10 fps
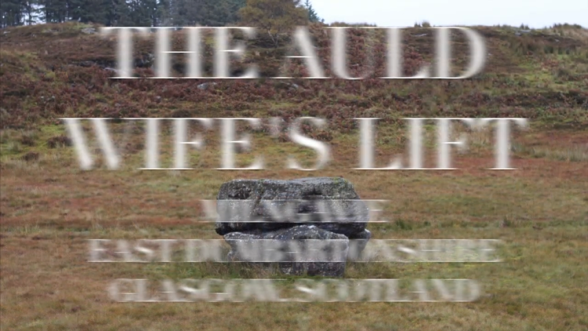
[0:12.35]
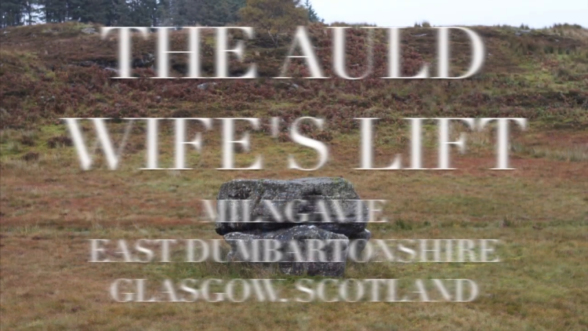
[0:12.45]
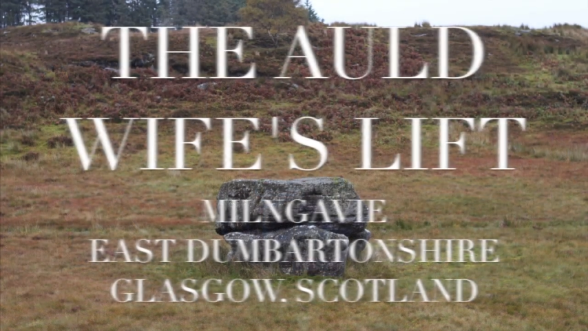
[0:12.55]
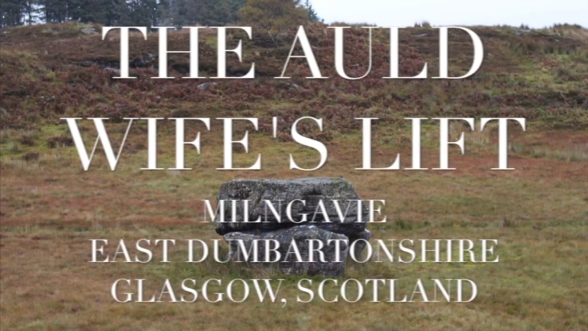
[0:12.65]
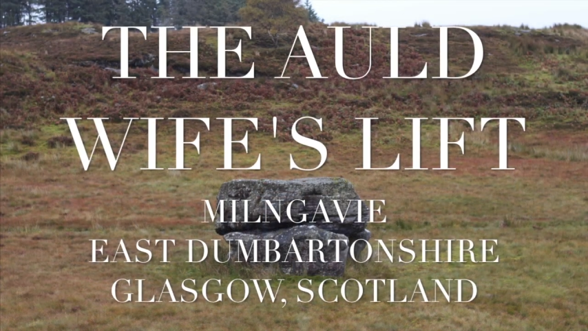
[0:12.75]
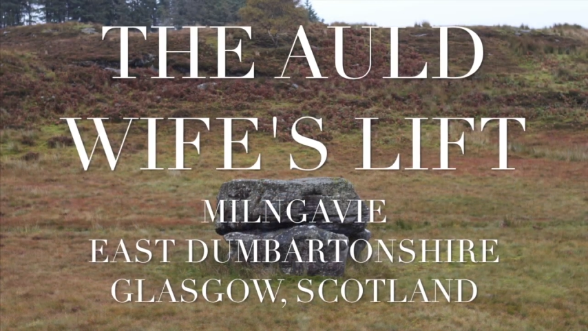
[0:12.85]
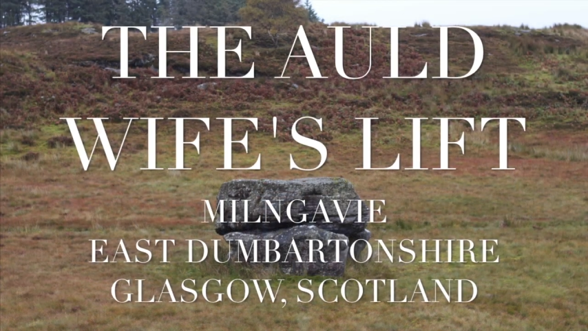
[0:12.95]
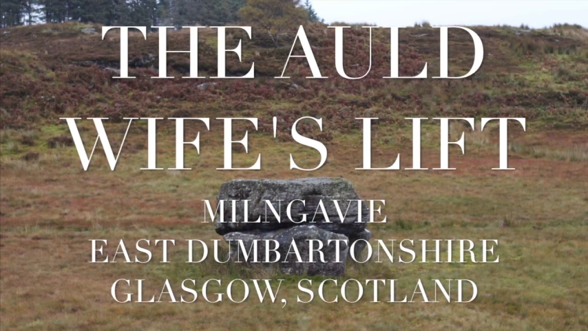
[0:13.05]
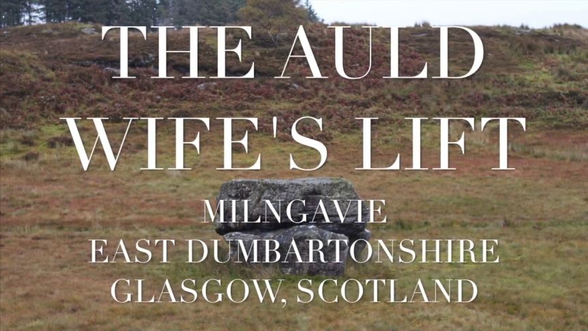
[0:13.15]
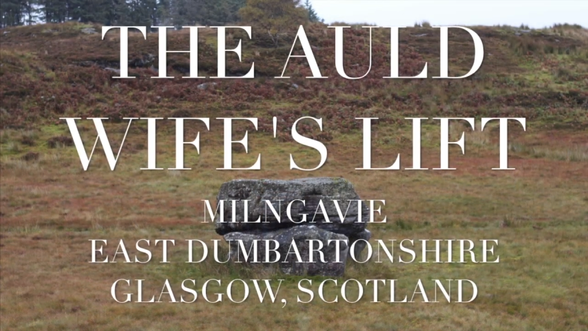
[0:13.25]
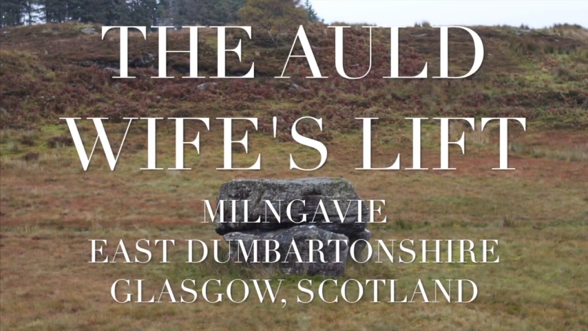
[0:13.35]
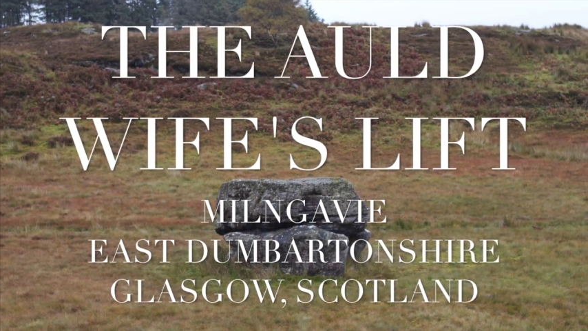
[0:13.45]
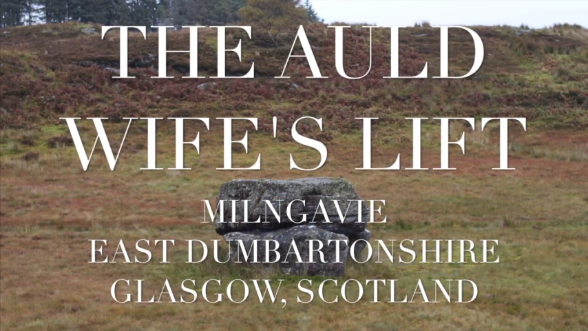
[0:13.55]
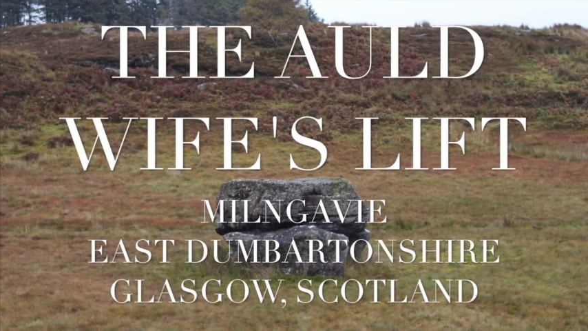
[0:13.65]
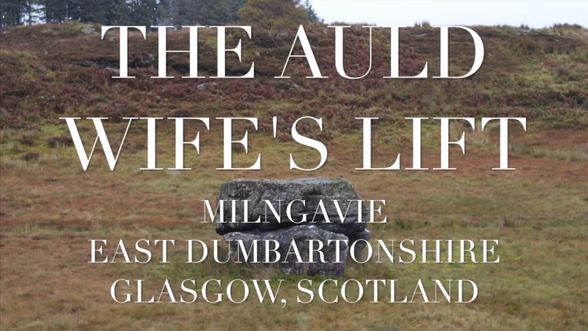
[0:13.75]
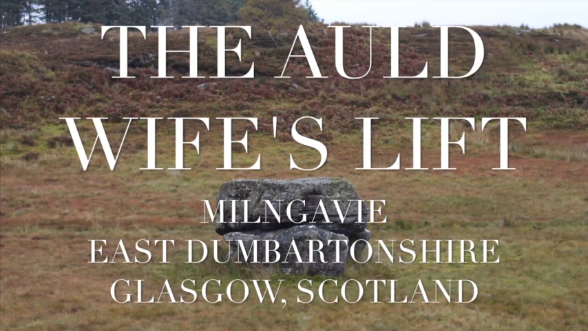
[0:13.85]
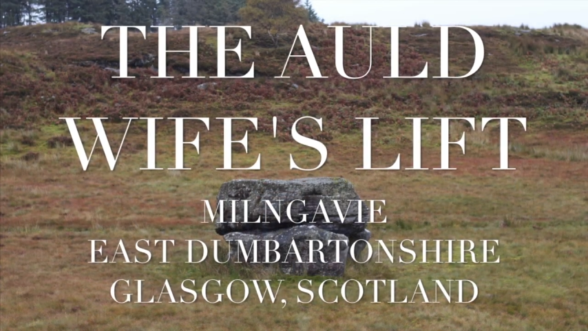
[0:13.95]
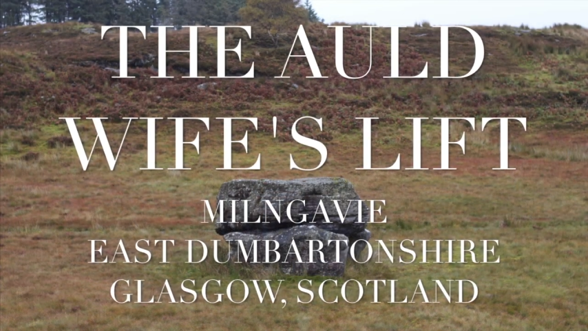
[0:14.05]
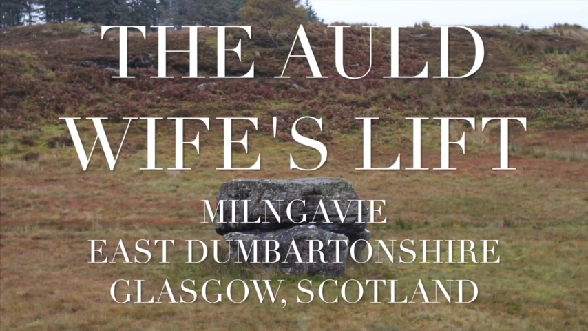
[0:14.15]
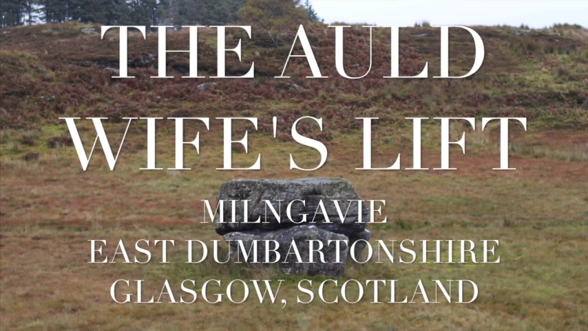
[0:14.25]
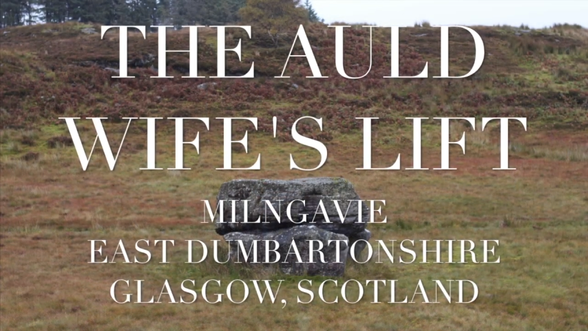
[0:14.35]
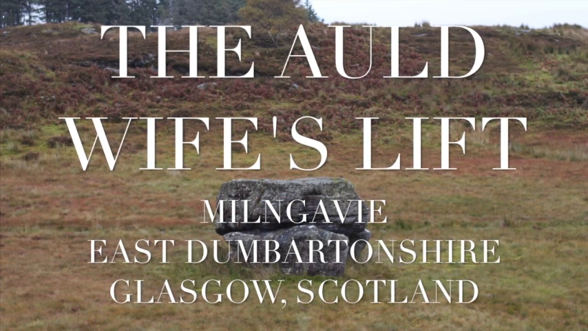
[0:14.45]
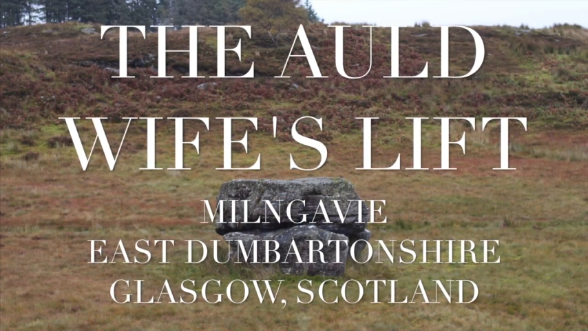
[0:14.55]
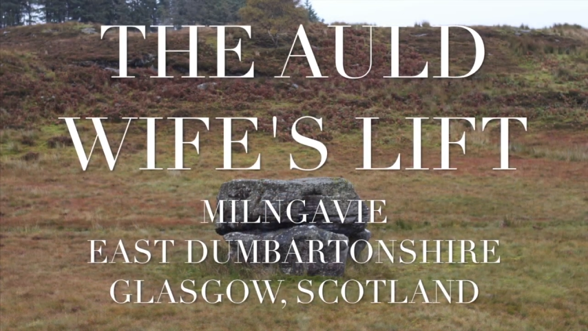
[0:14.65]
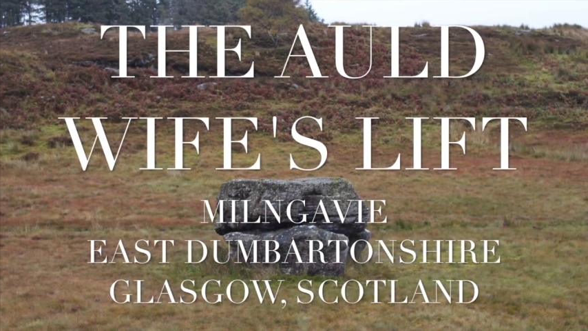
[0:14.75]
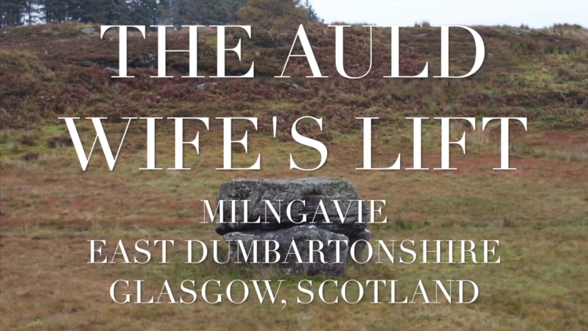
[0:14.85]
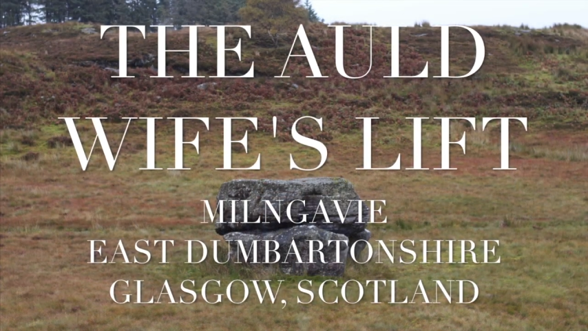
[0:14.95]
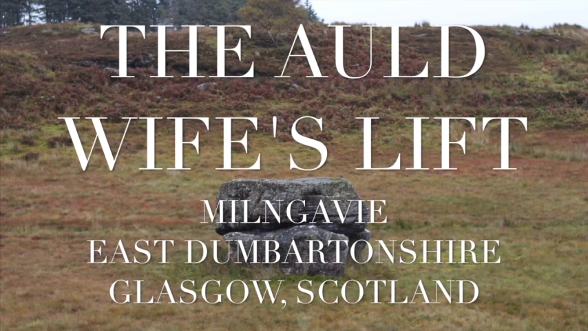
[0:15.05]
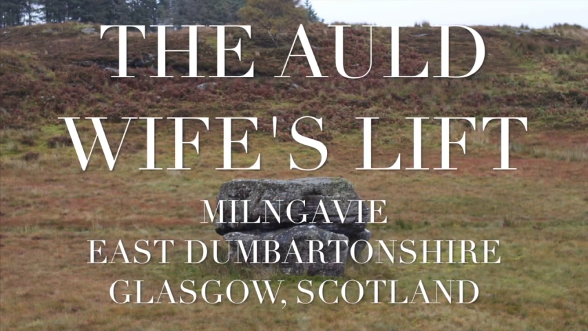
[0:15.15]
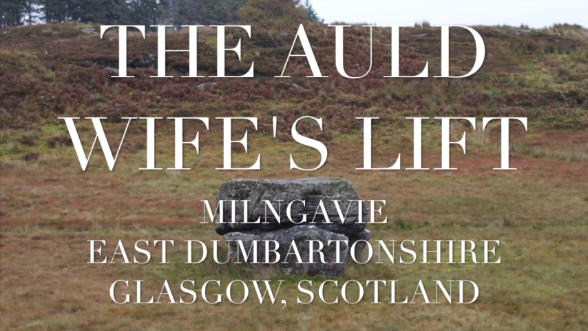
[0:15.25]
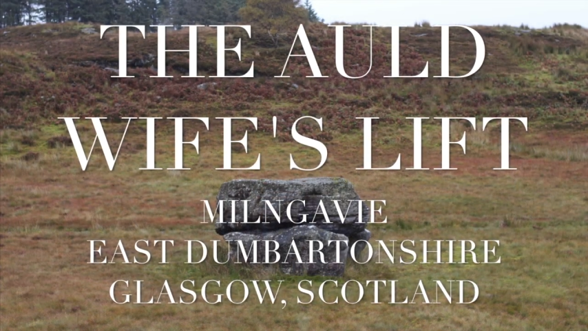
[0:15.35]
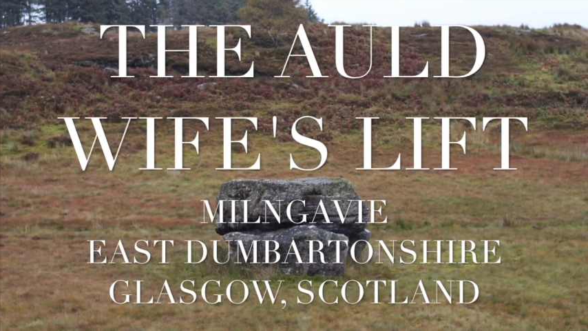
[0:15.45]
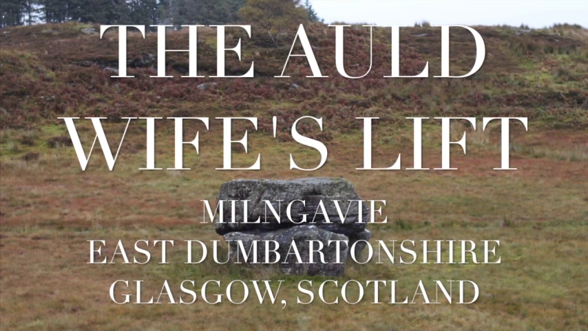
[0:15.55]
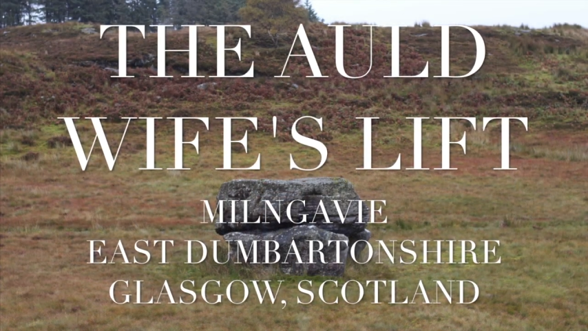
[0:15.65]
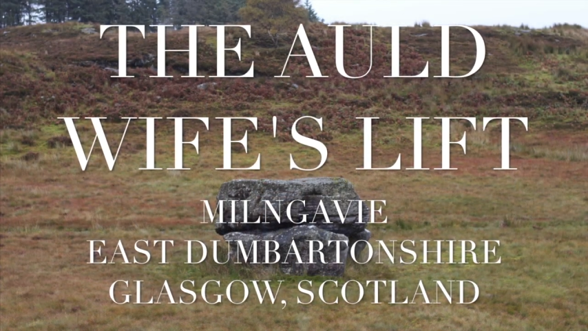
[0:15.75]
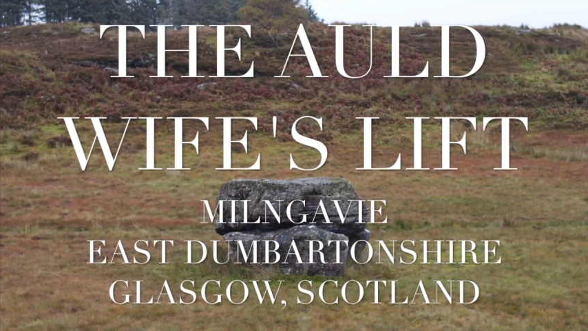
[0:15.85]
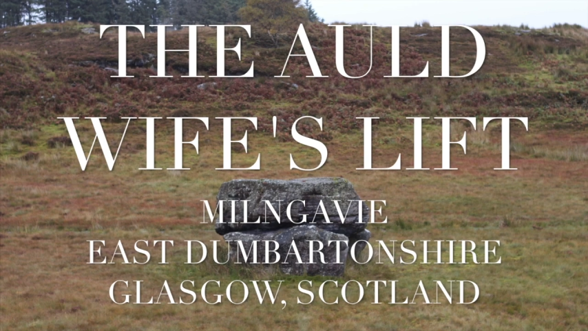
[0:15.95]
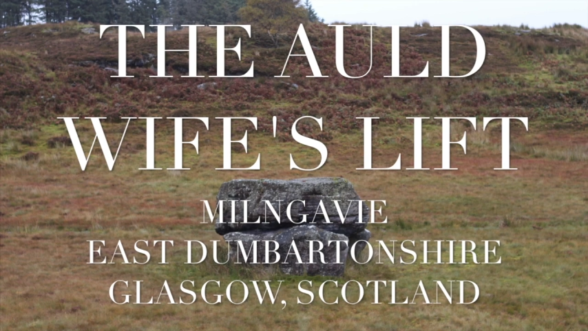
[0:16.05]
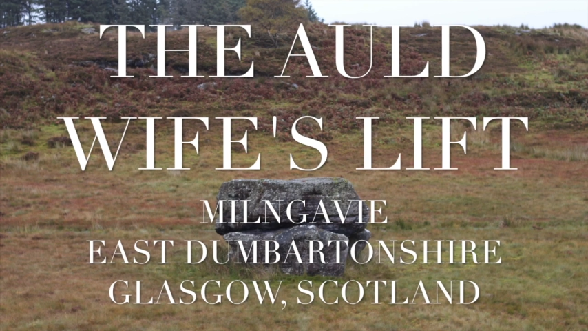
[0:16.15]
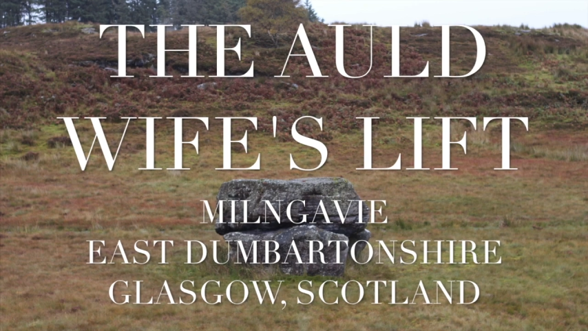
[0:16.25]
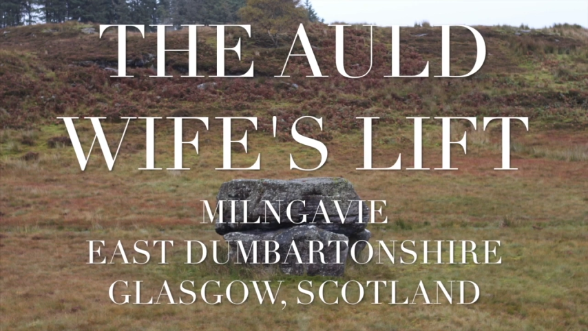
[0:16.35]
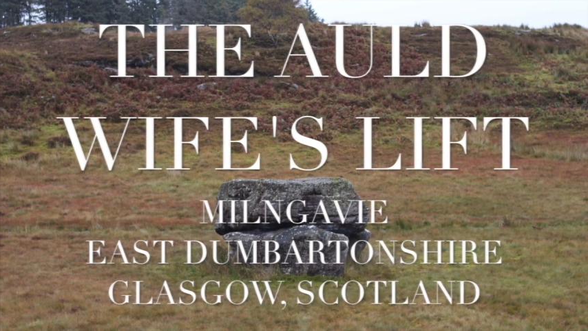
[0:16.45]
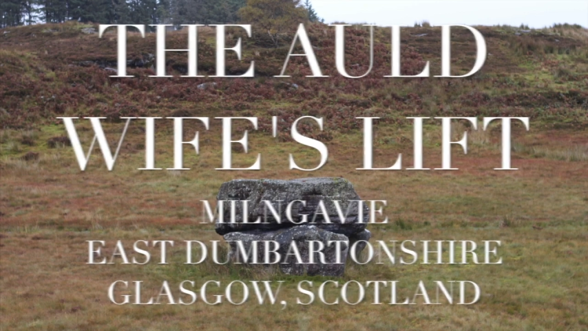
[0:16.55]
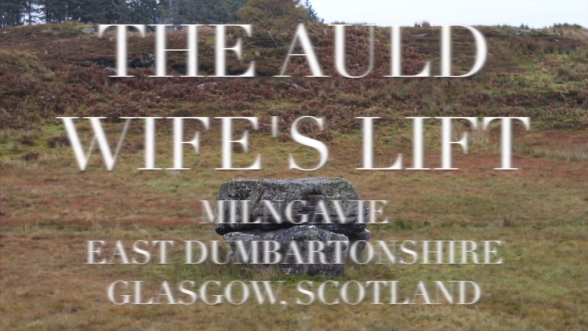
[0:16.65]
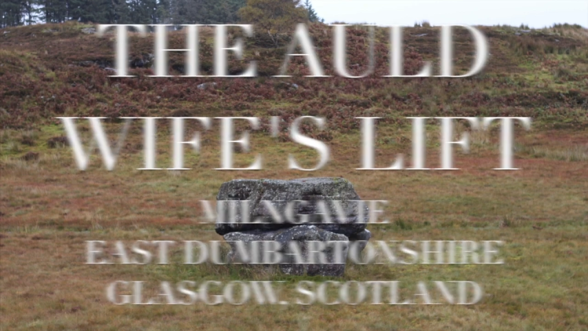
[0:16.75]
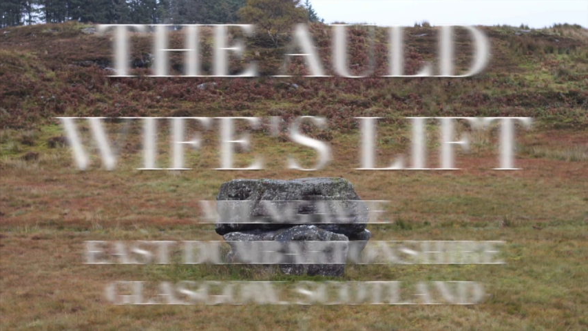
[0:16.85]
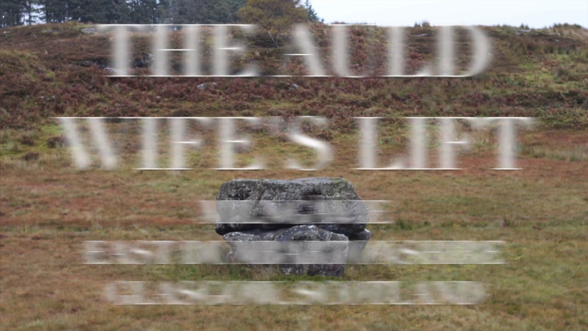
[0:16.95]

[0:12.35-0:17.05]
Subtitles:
[unreadable: no face in view]